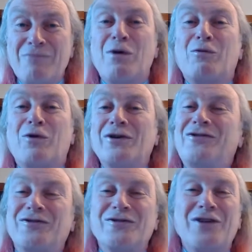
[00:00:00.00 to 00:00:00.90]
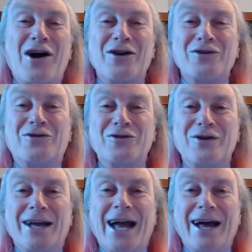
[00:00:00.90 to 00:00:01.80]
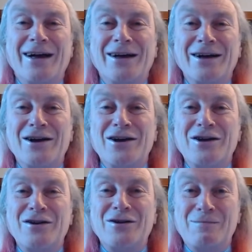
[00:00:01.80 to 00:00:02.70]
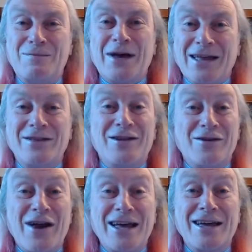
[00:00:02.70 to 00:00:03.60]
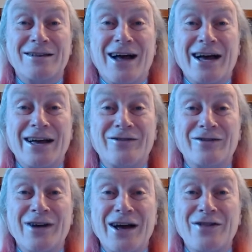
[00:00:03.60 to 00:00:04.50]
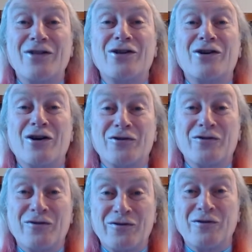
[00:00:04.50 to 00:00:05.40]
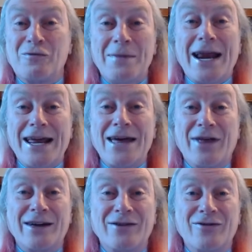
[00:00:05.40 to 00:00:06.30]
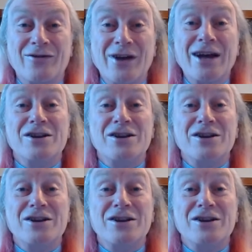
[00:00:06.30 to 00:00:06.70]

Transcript: But once you start doing it, you begin to recognise that there are so many things